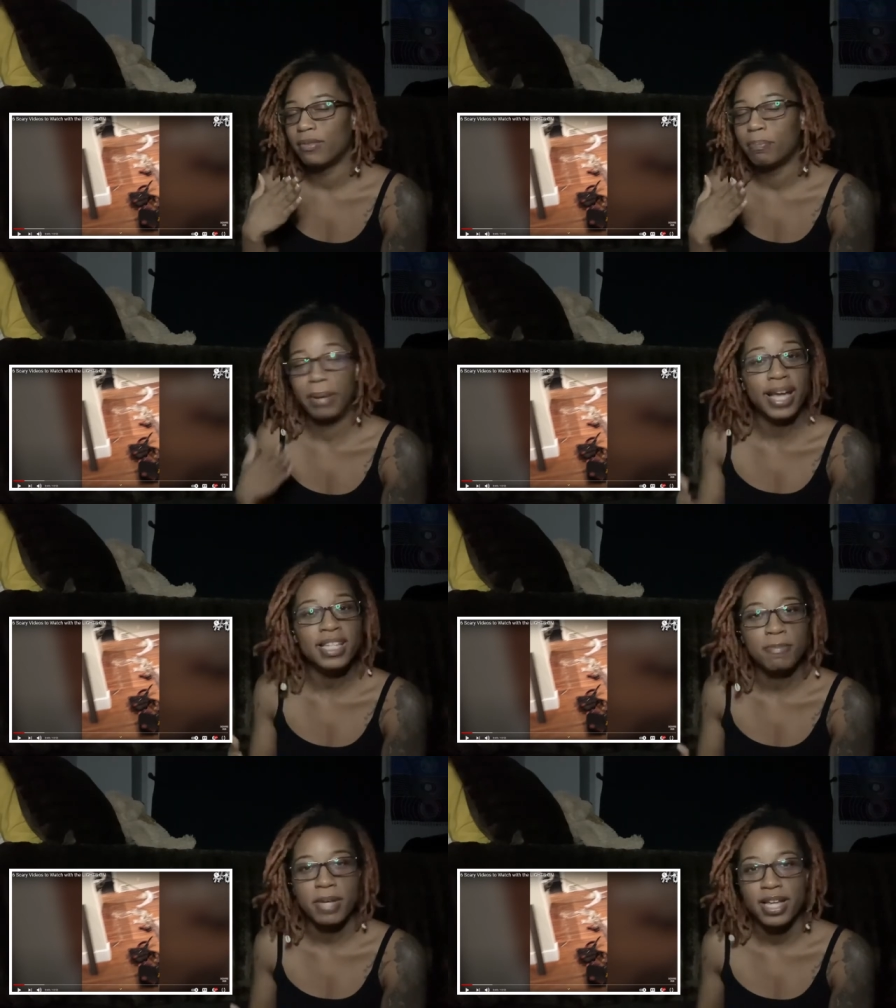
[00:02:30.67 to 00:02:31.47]

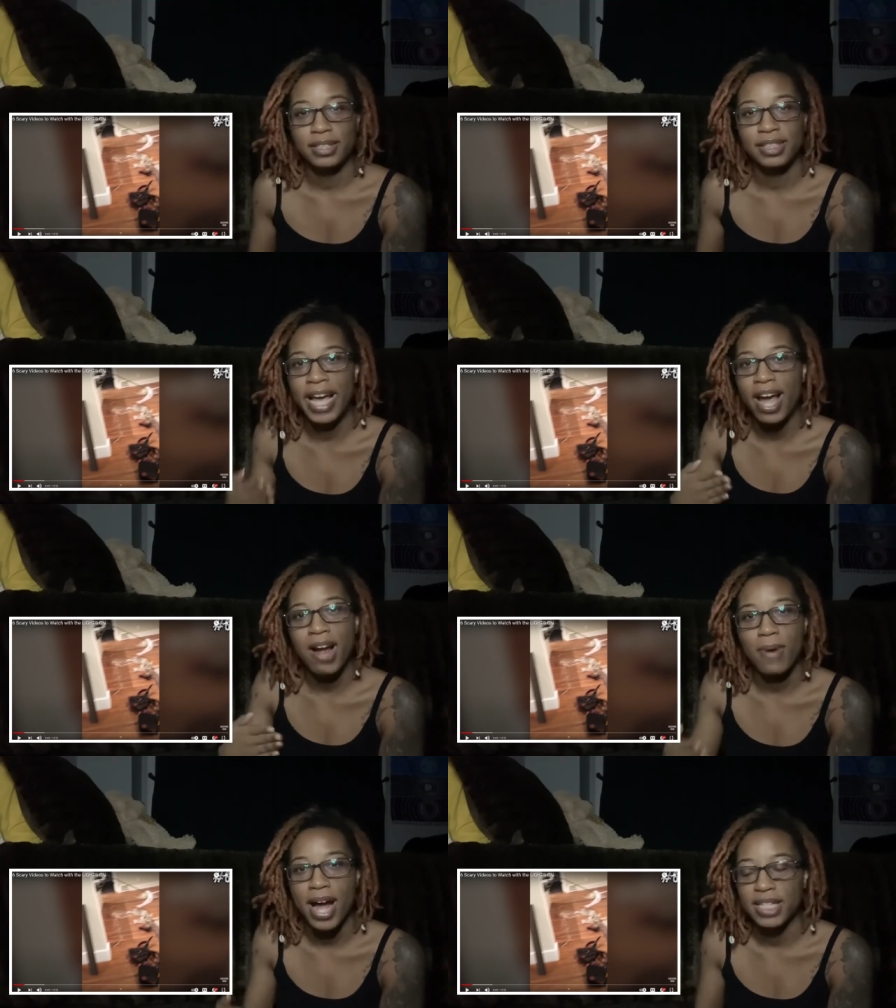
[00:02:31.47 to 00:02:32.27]
basements
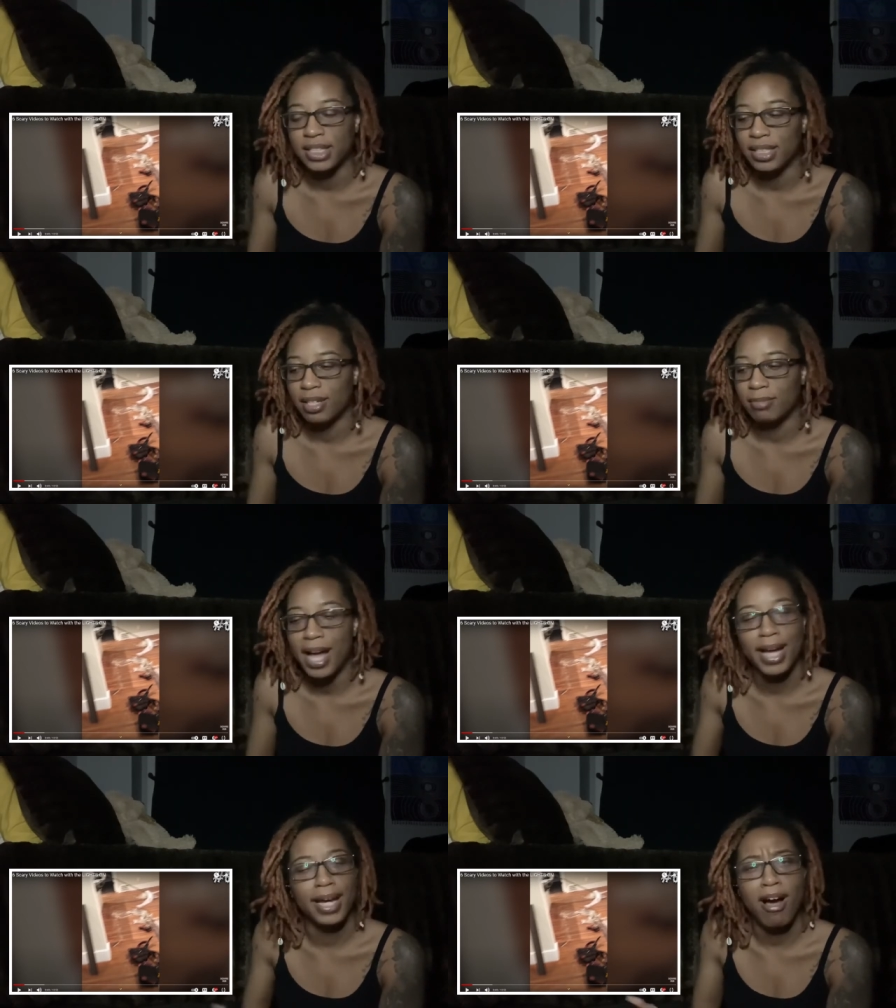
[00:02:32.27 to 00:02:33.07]
terrorizing them.
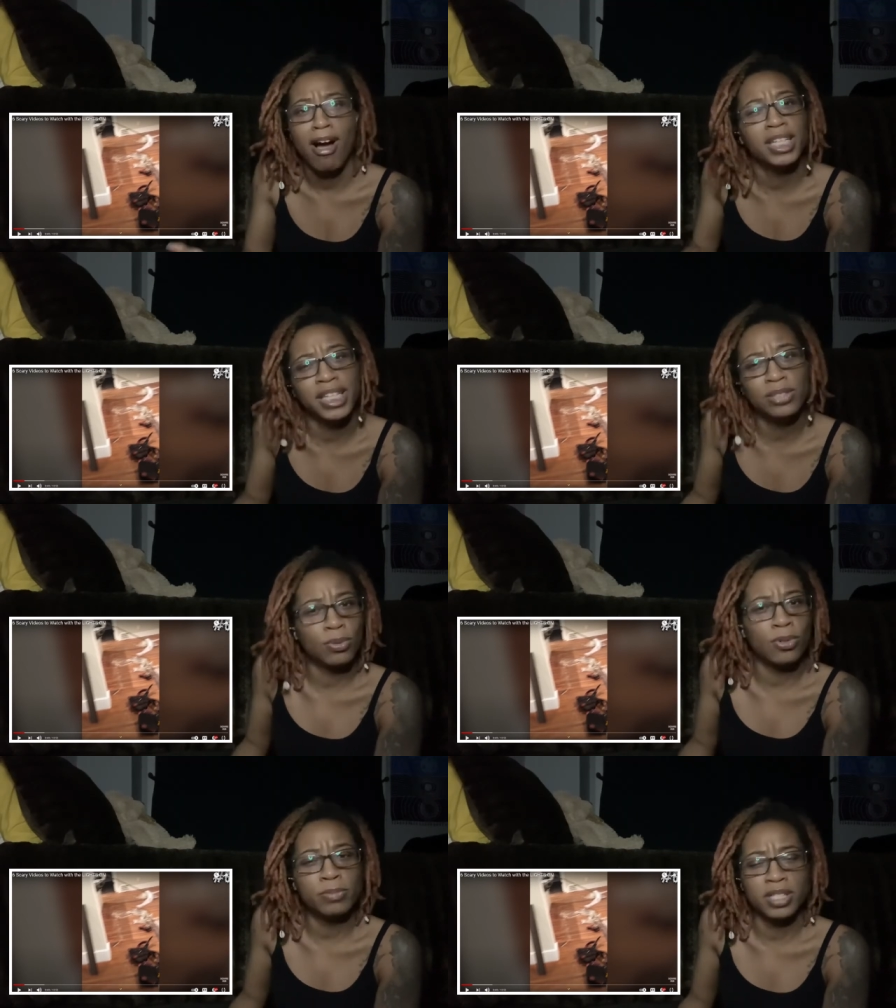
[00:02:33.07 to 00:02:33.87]
Like all these
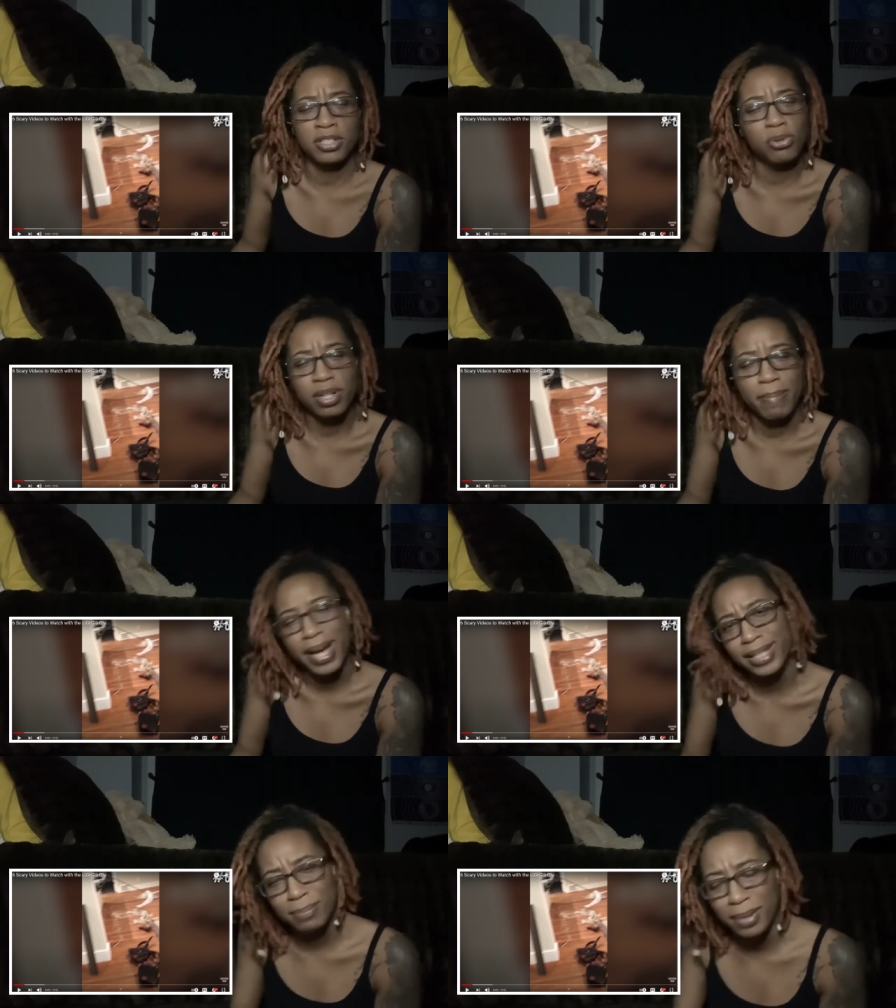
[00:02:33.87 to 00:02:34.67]
rooms and you in the
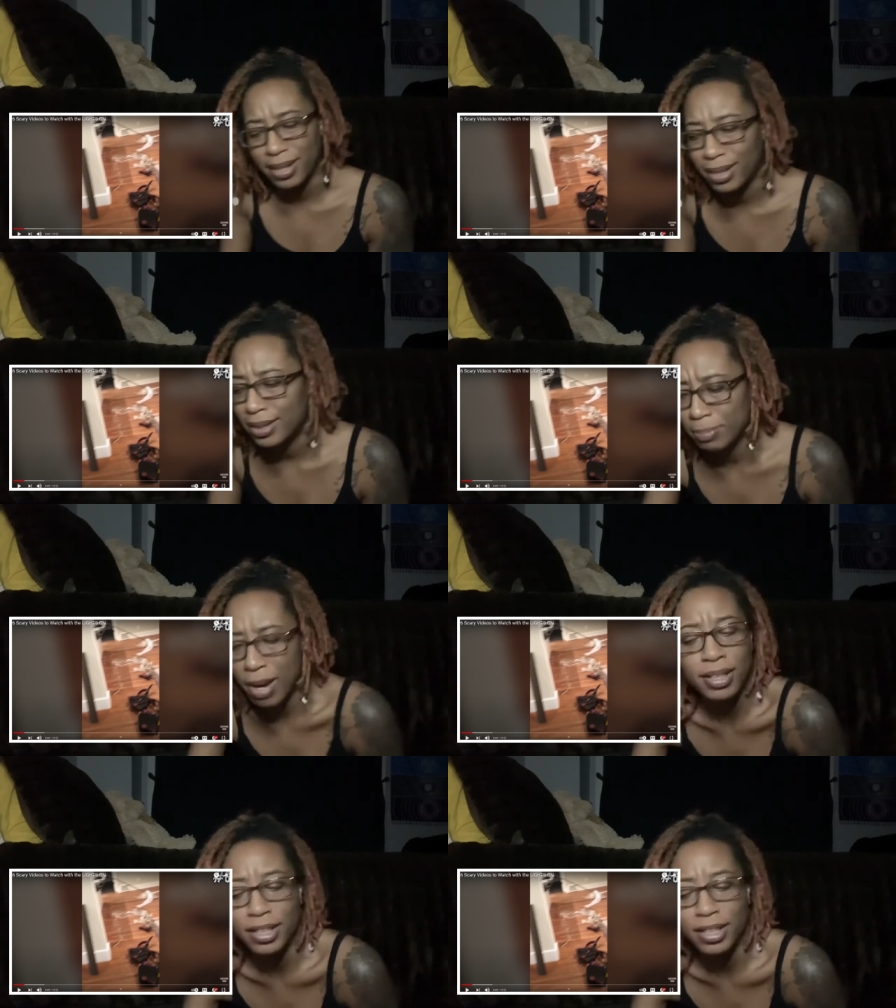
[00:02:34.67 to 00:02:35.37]
basement. Probably